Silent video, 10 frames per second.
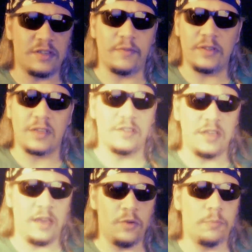of his
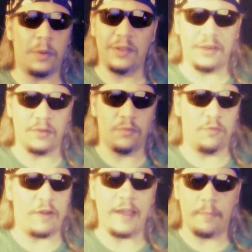continued political
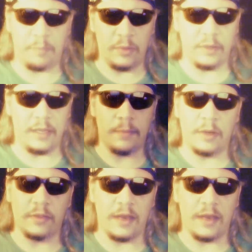viability among the